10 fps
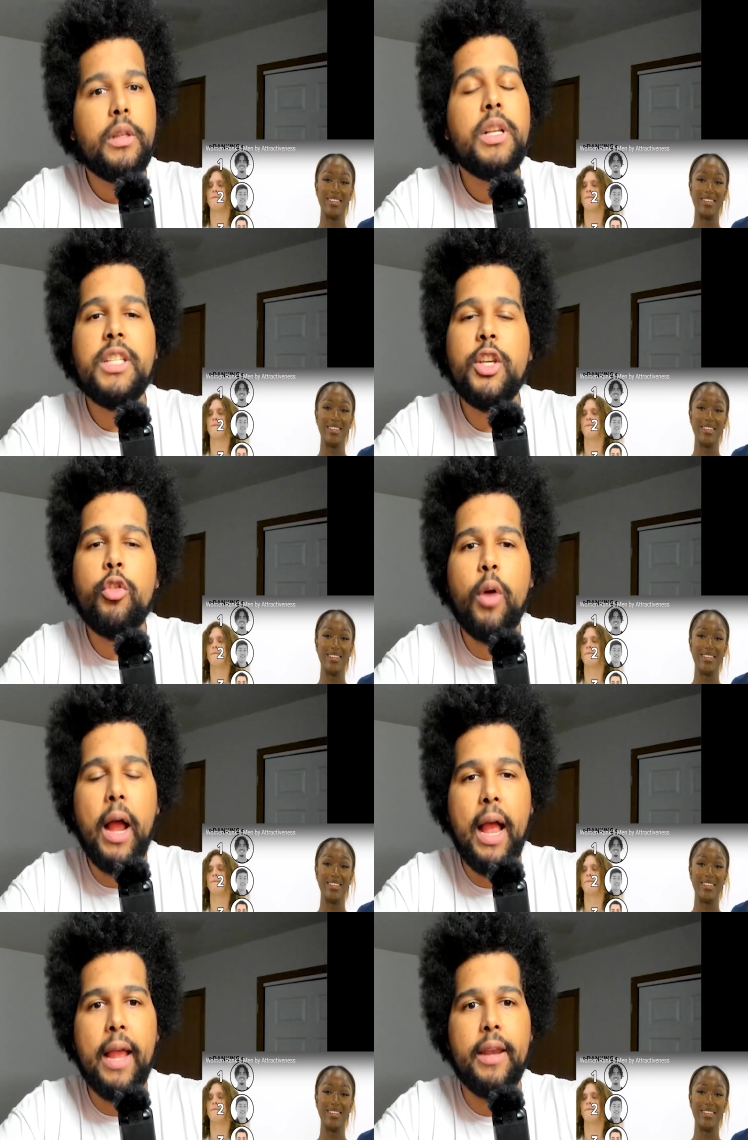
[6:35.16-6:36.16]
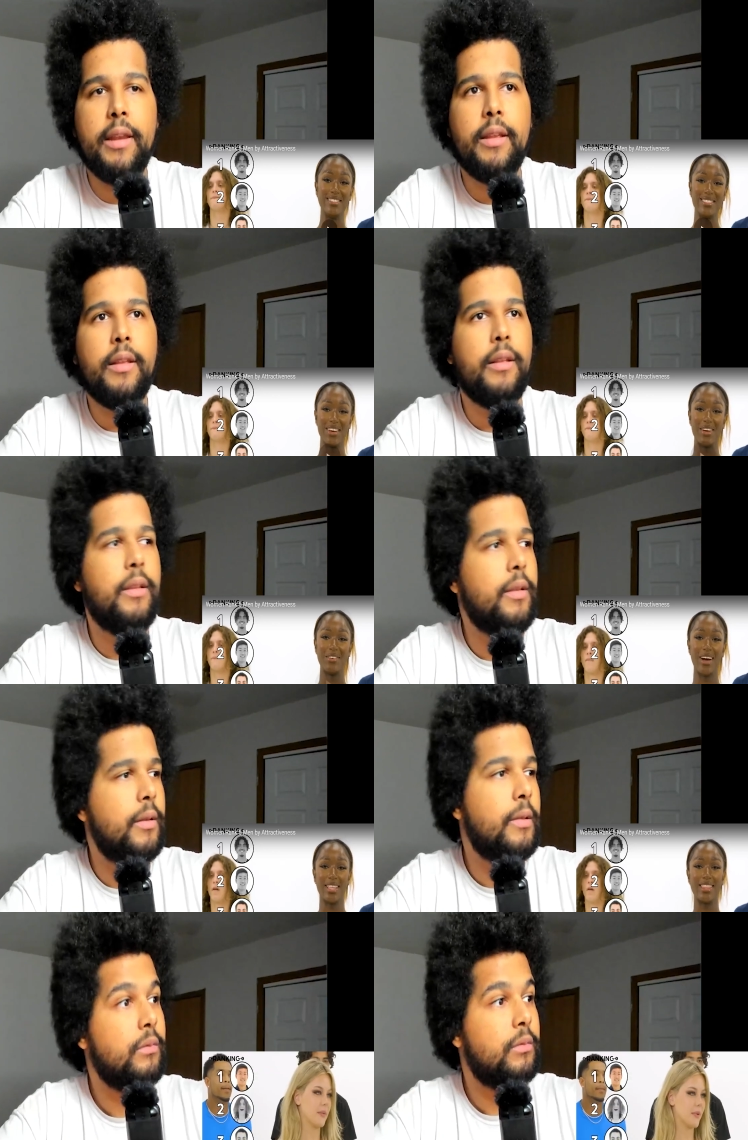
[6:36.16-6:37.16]
Speaker 1: Because he cried. And so
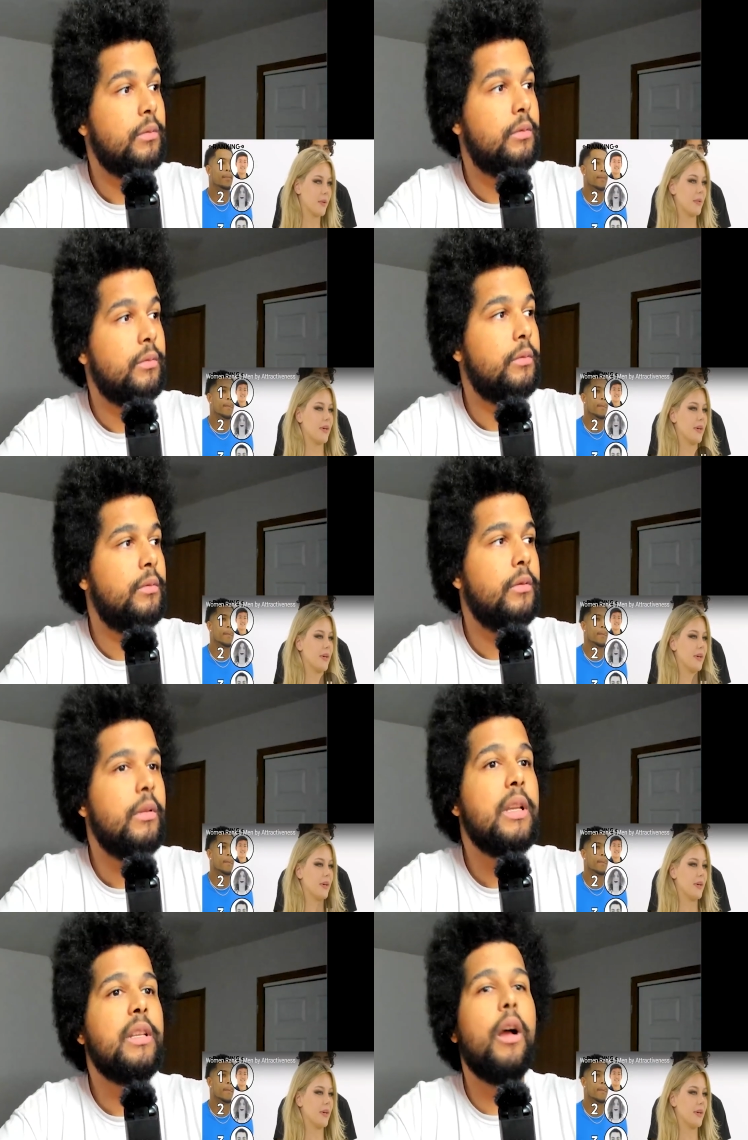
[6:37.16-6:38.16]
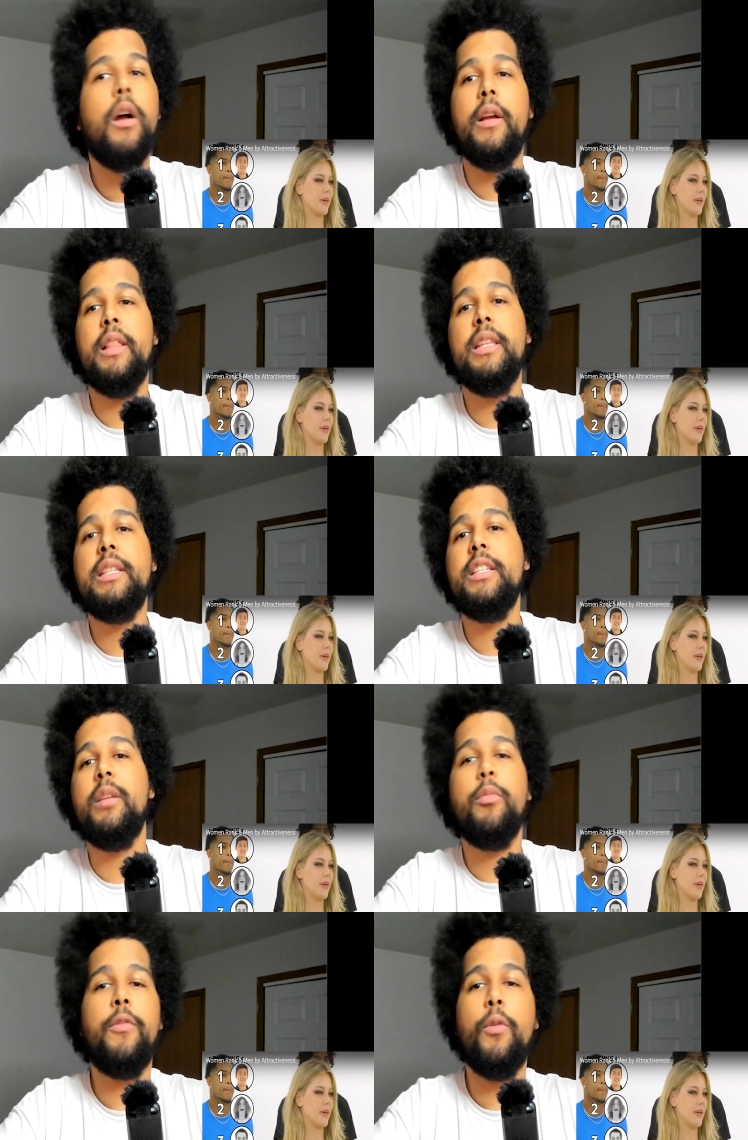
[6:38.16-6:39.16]
I...
Speaker 2: Number 1.
Speaker 1: All right, at least he's
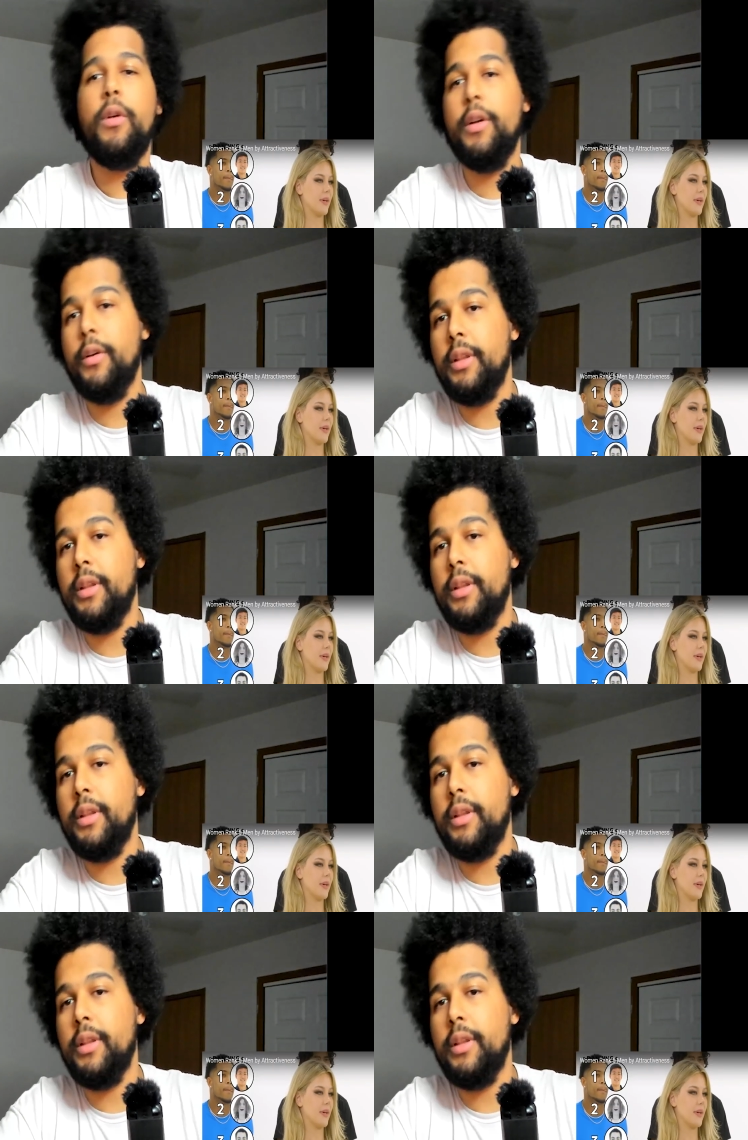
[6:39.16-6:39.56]
number 4 on her